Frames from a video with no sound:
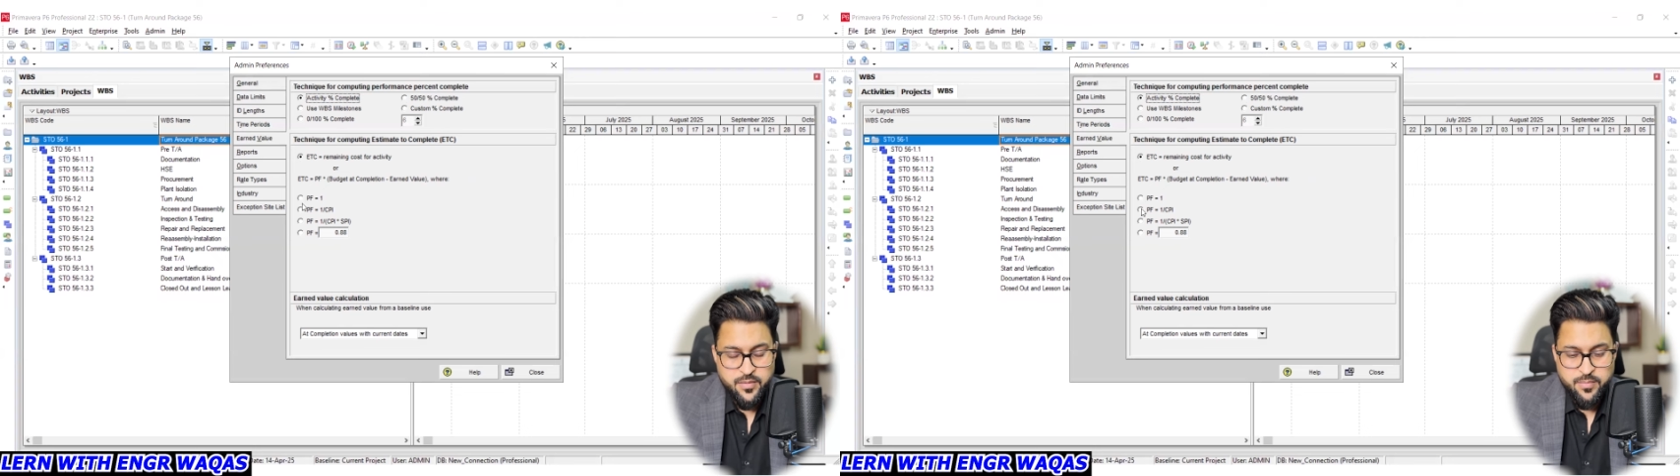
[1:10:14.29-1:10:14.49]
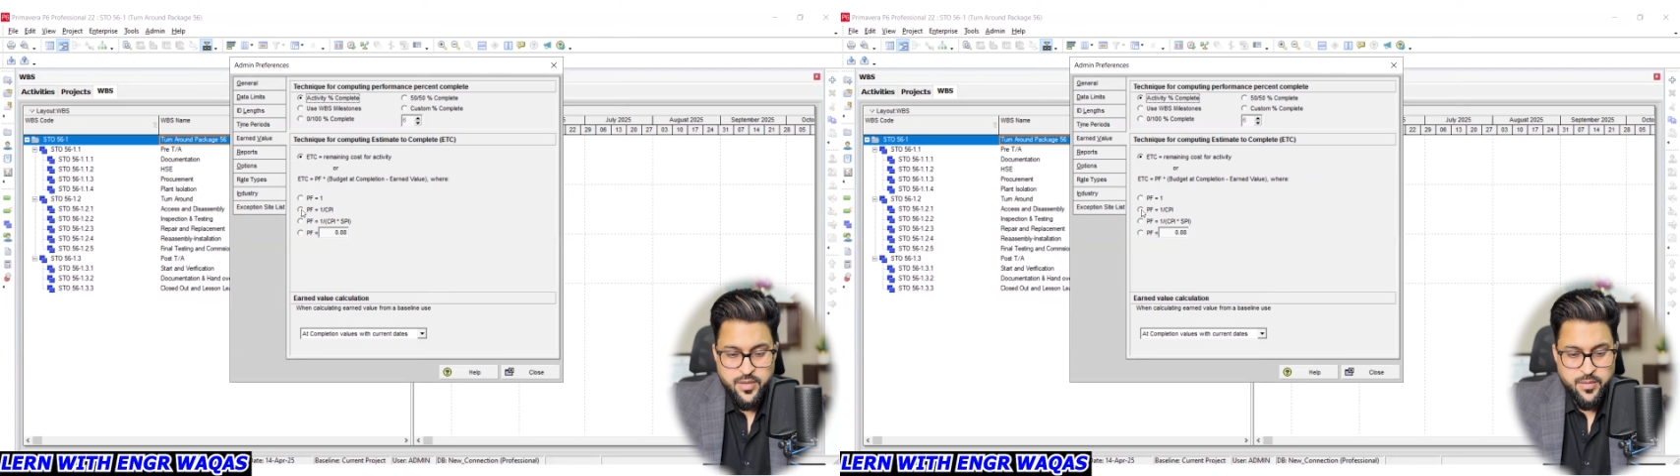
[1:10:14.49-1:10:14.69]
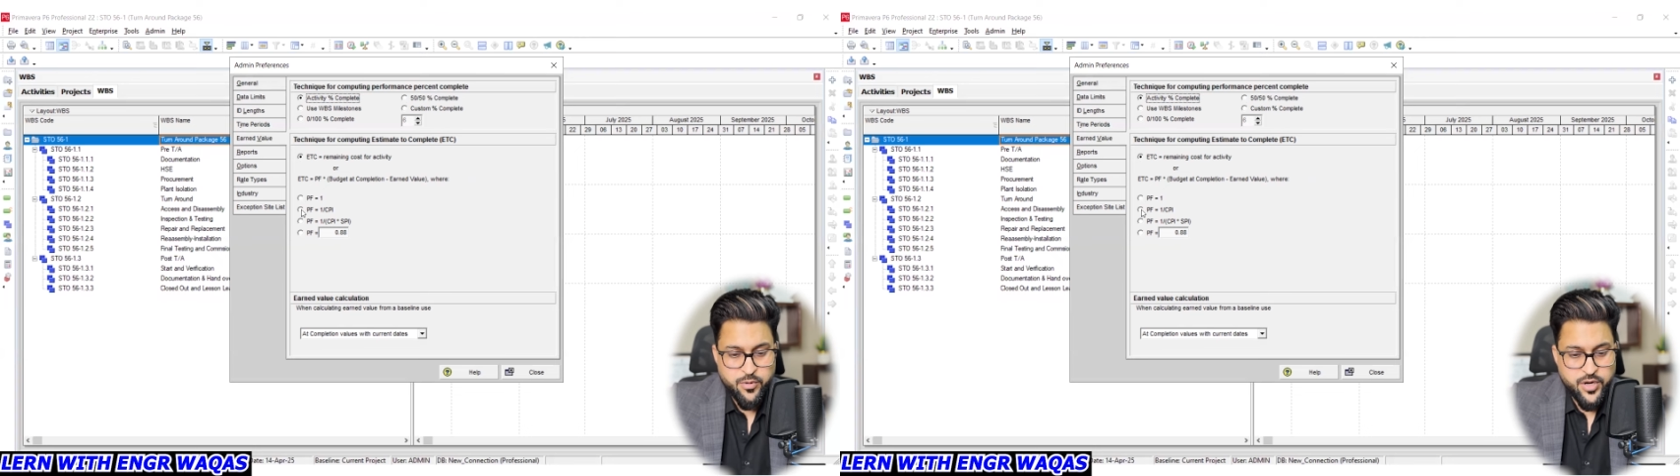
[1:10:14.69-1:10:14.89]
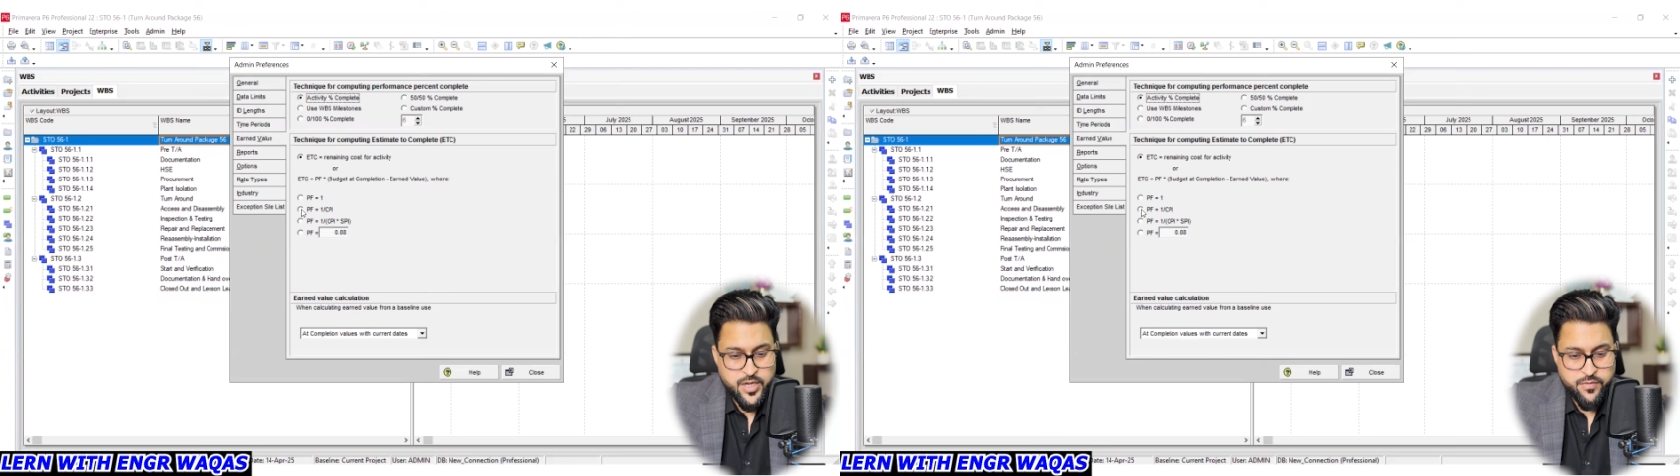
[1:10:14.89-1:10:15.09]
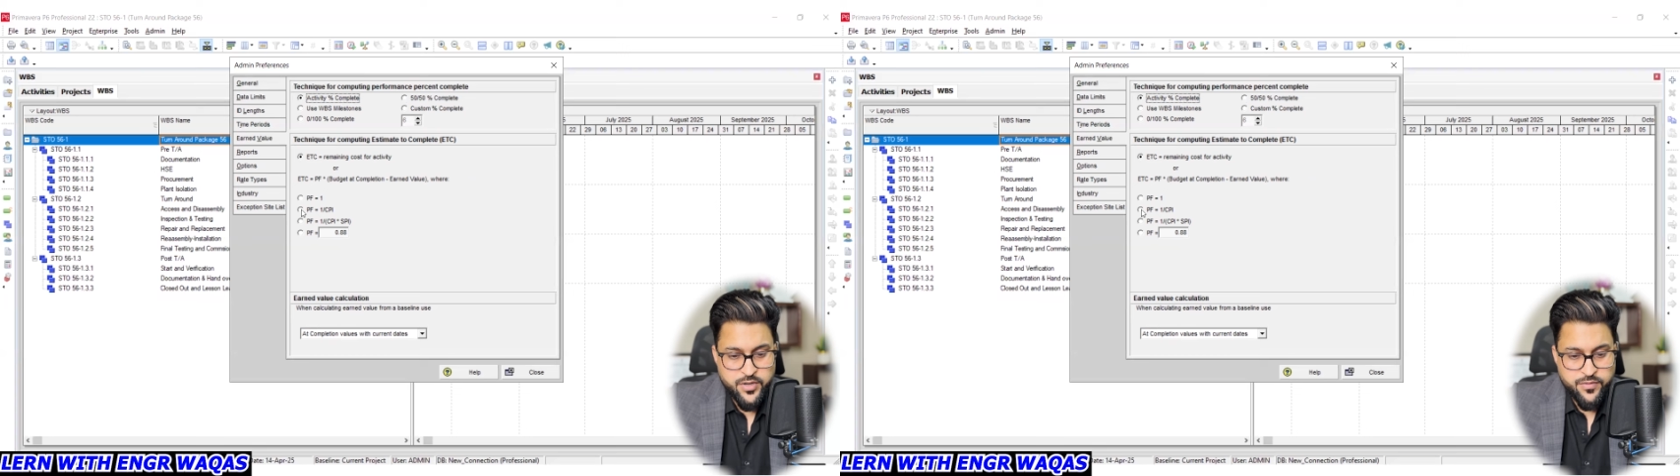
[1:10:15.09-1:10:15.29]

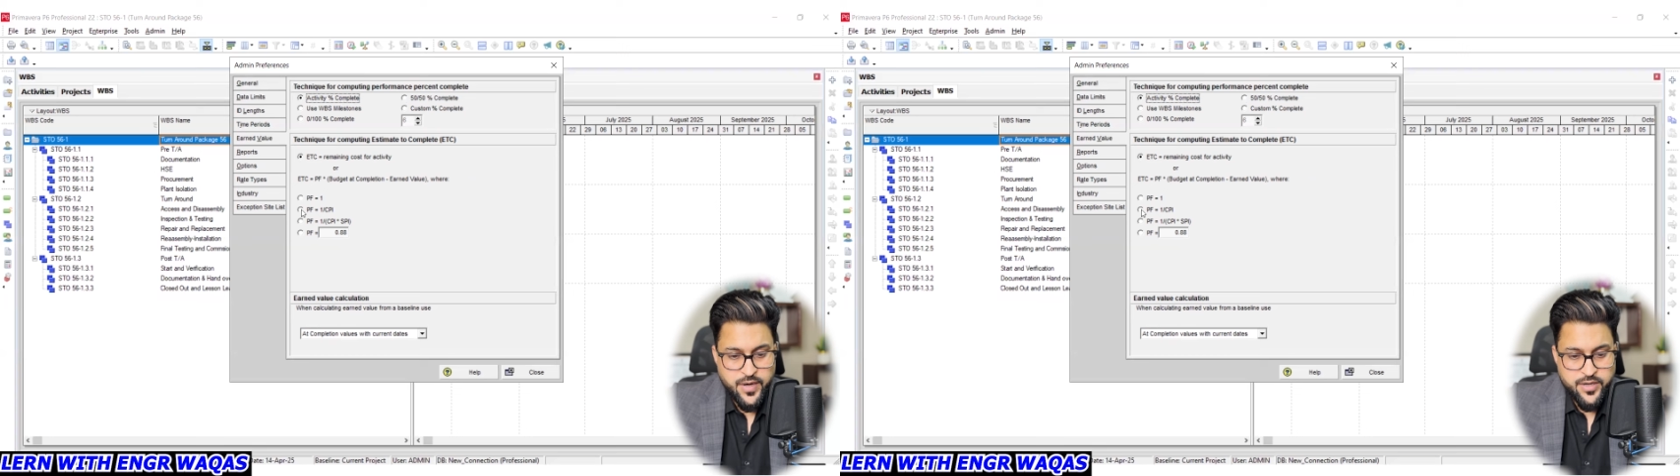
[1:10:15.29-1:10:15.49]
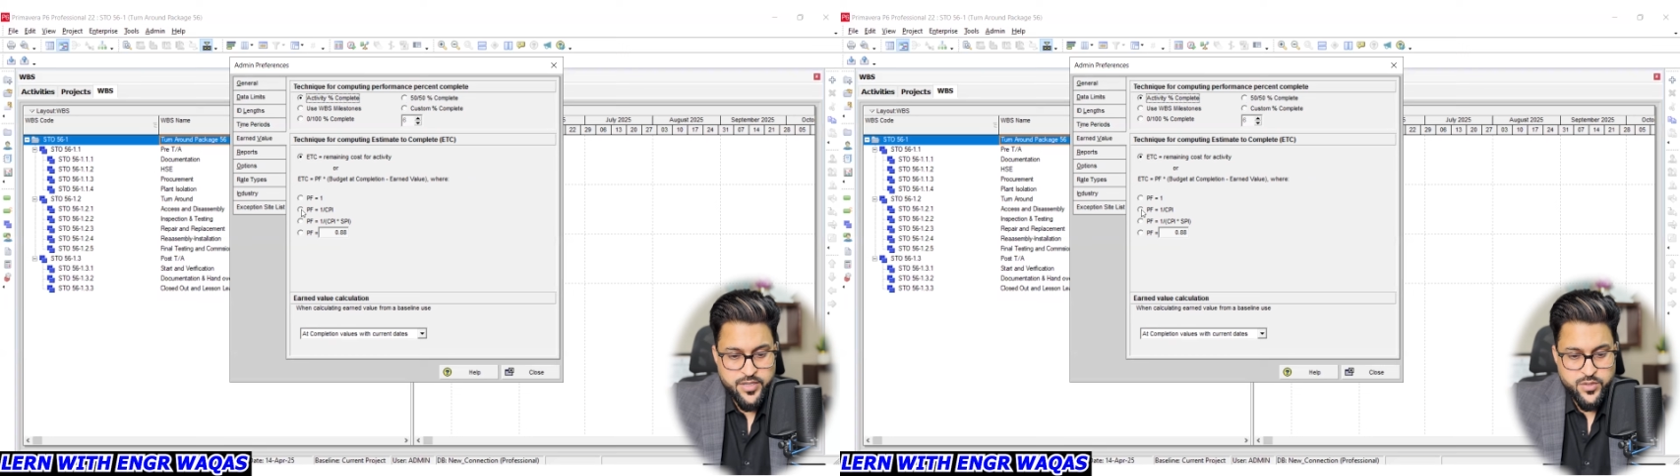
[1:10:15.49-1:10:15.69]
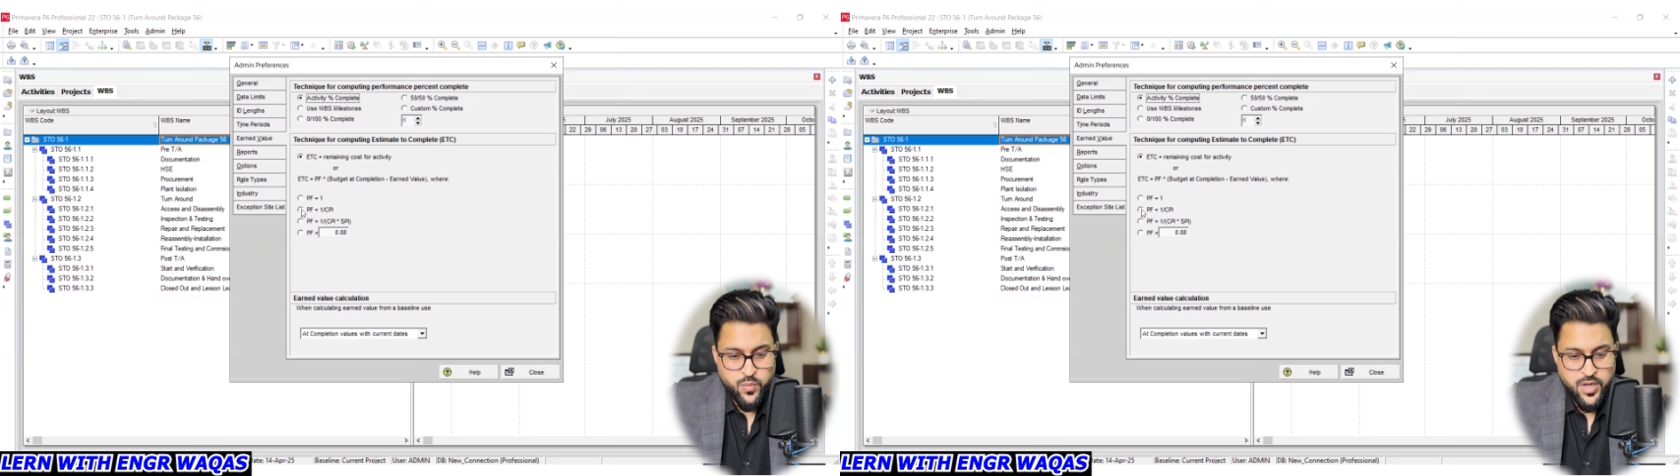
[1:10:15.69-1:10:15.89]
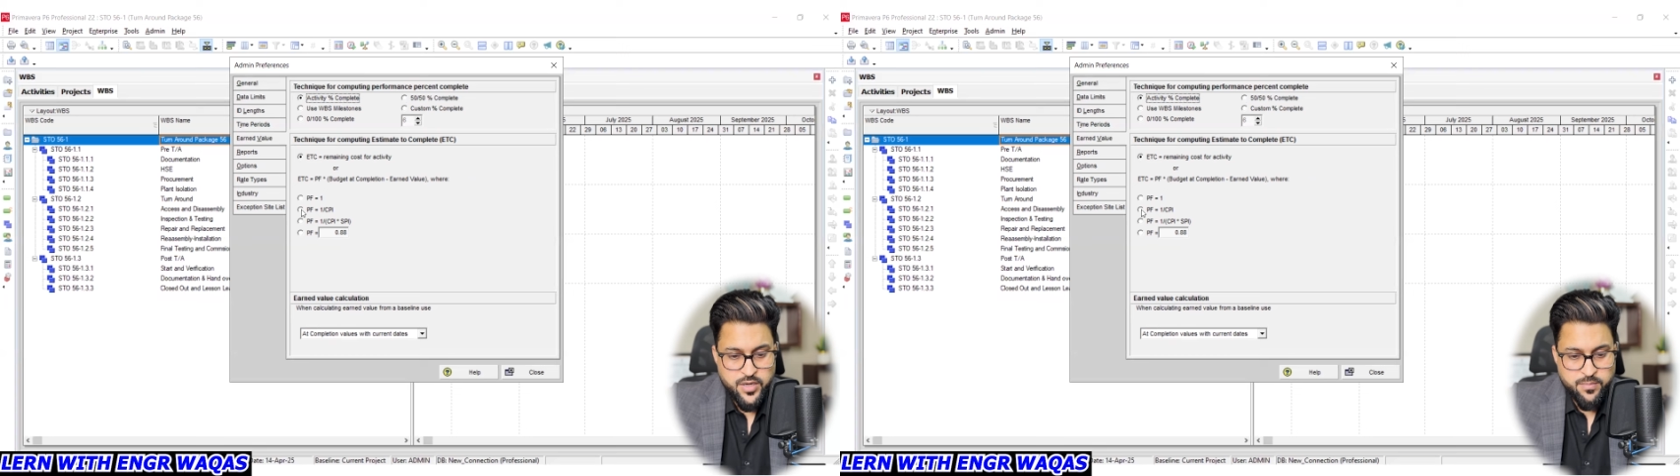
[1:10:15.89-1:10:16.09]
Productivity factor is 1,